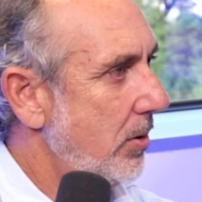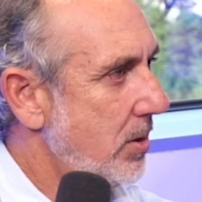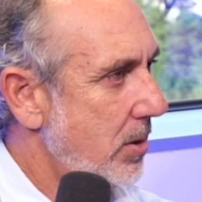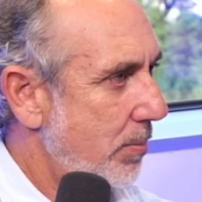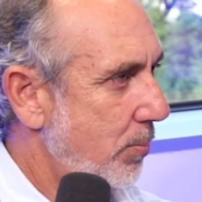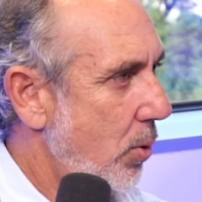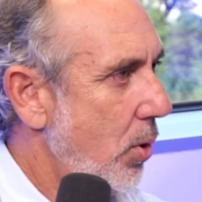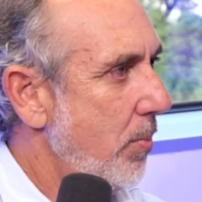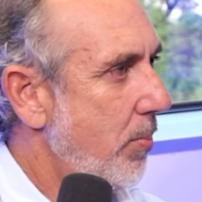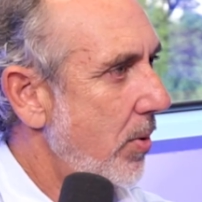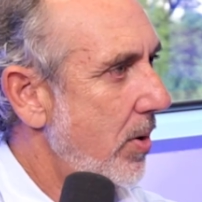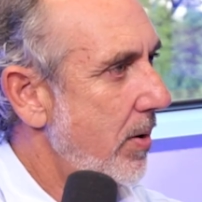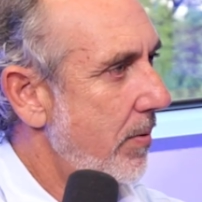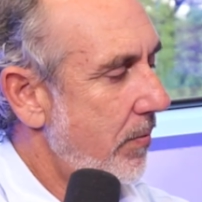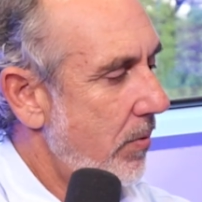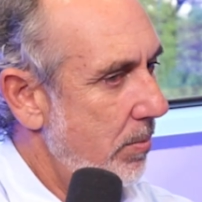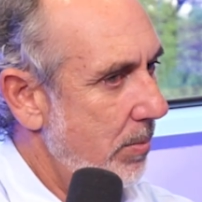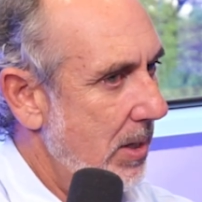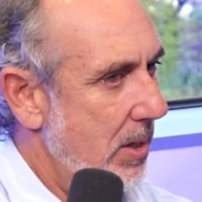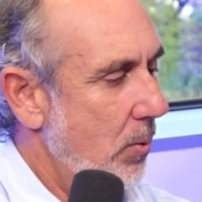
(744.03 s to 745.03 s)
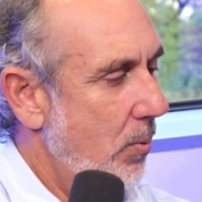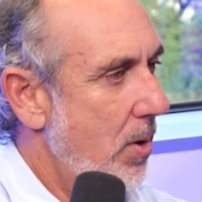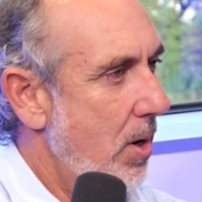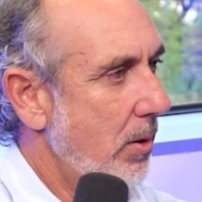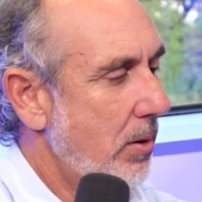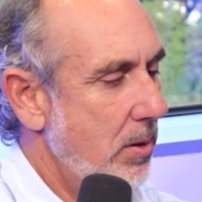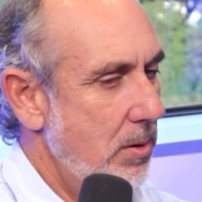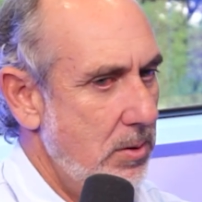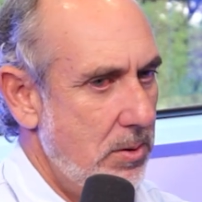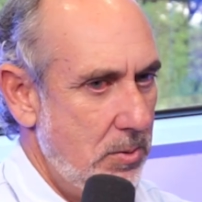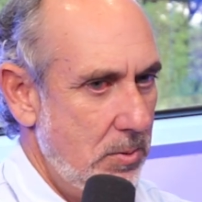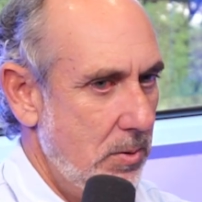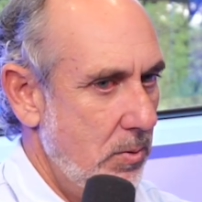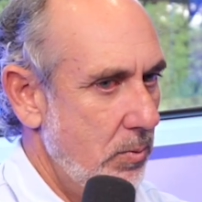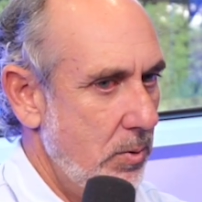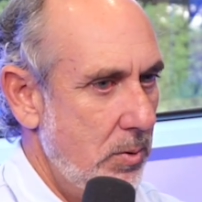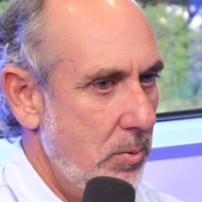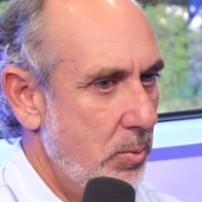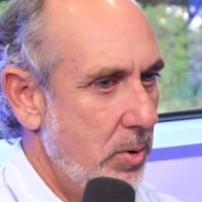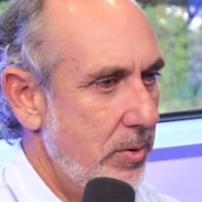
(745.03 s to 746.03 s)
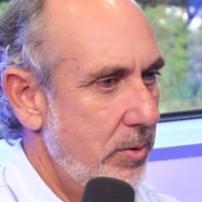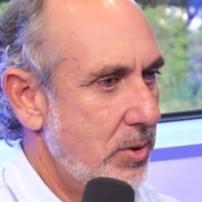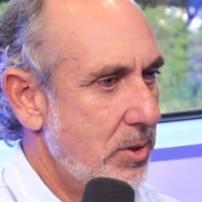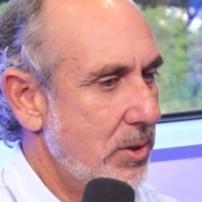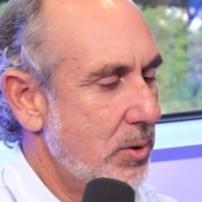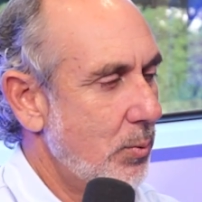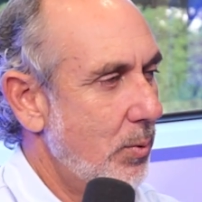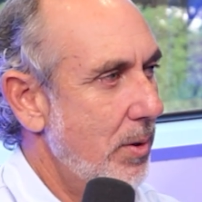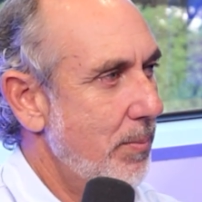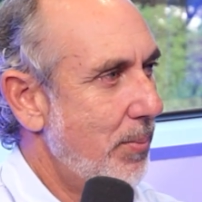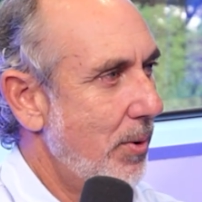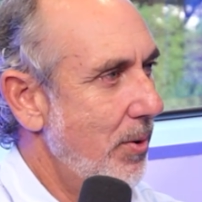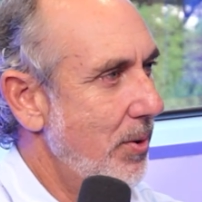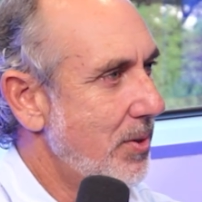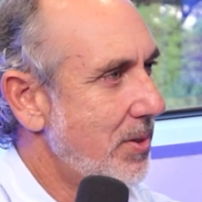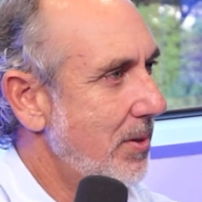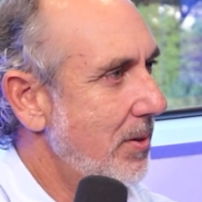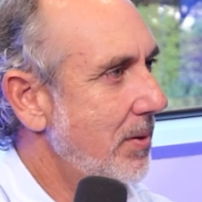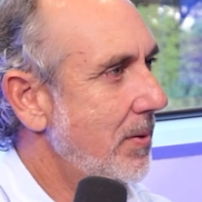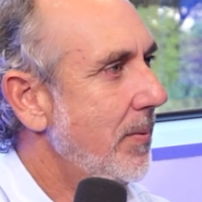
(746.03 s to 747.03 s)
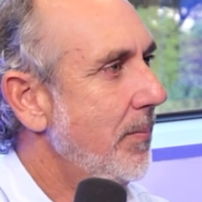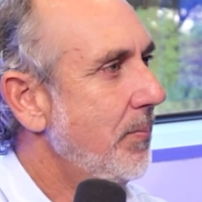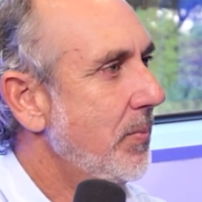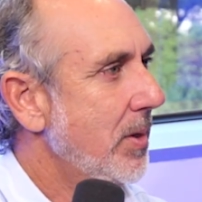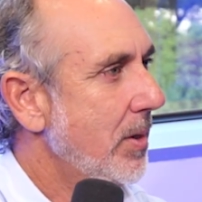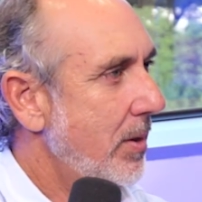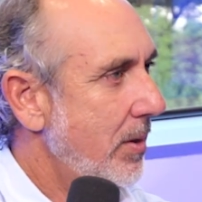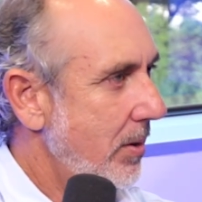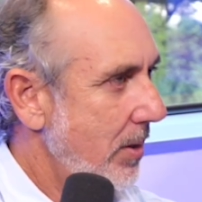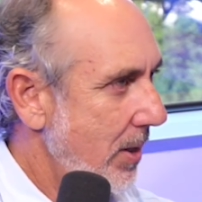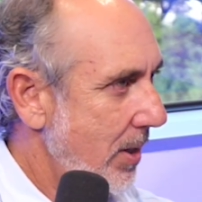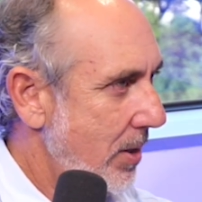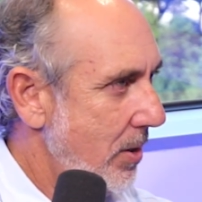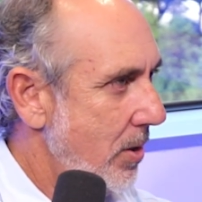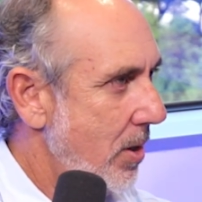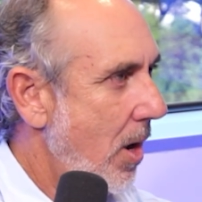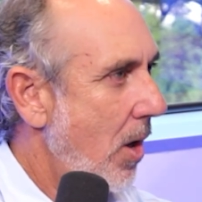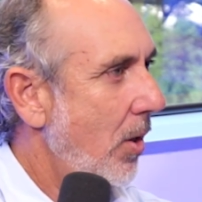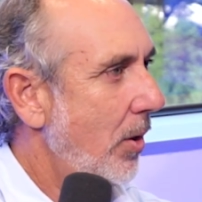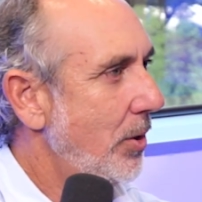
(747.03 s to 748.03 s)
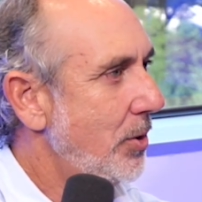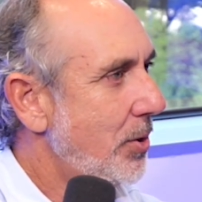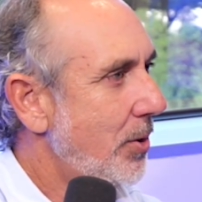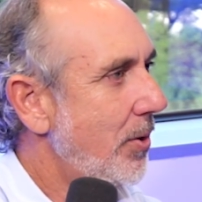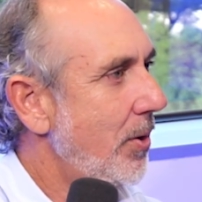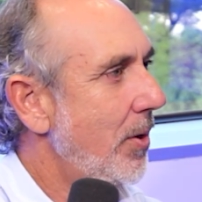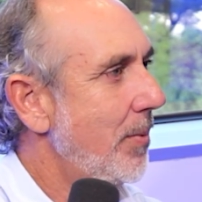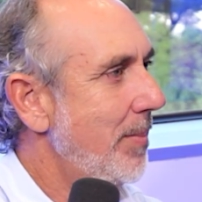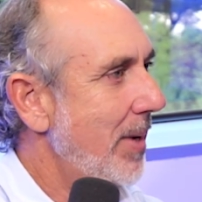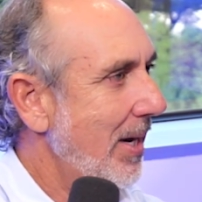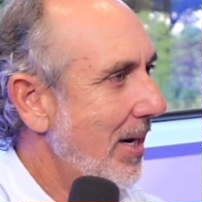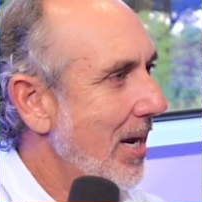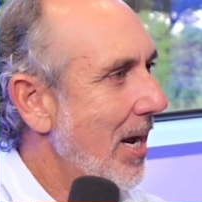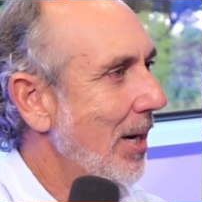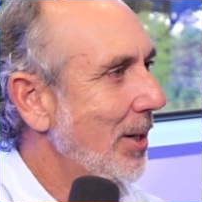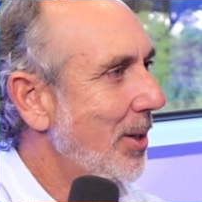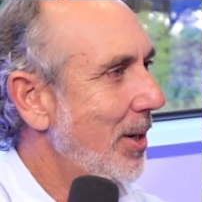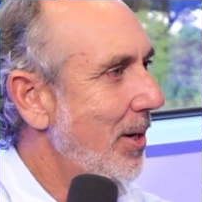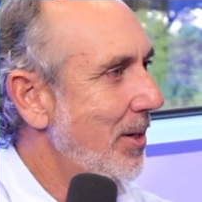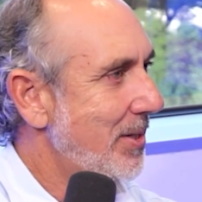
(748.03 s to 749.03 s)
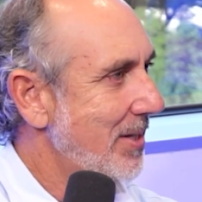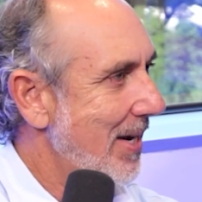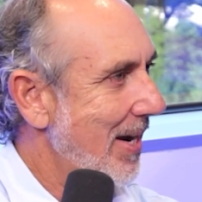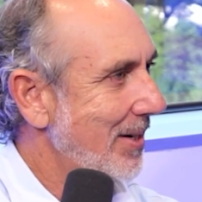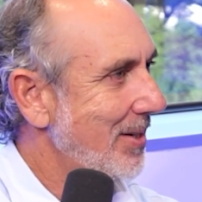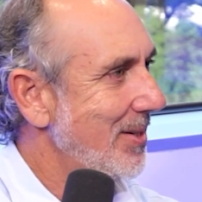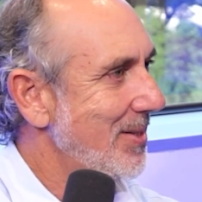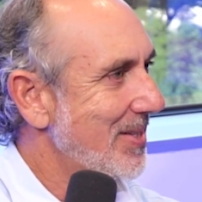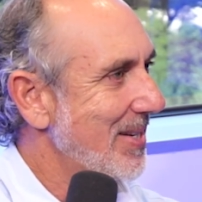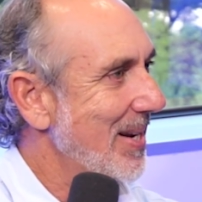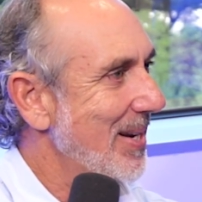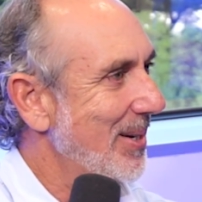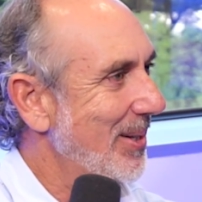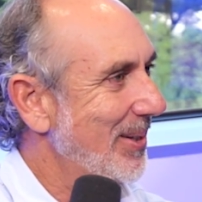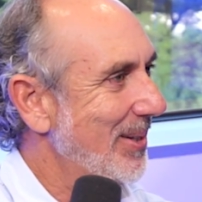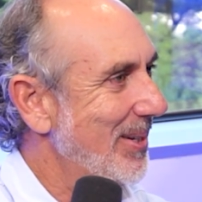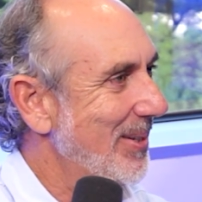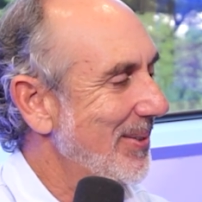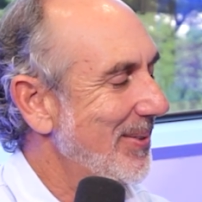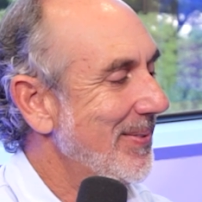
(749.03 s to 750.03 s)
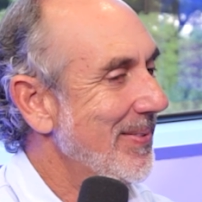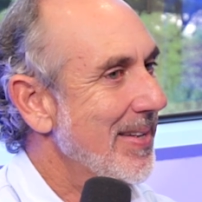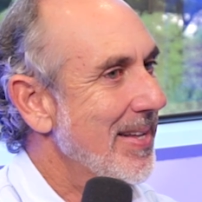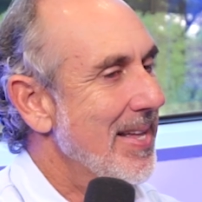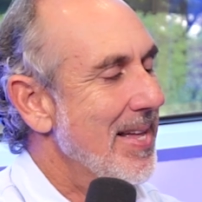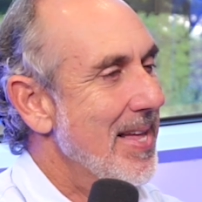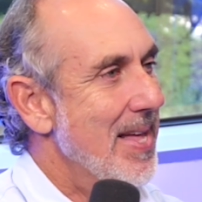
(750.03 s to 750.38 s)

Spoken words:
It's appropriate for me to walk into a room where there's just one person, acknowledge her, make eye contact, and say hello.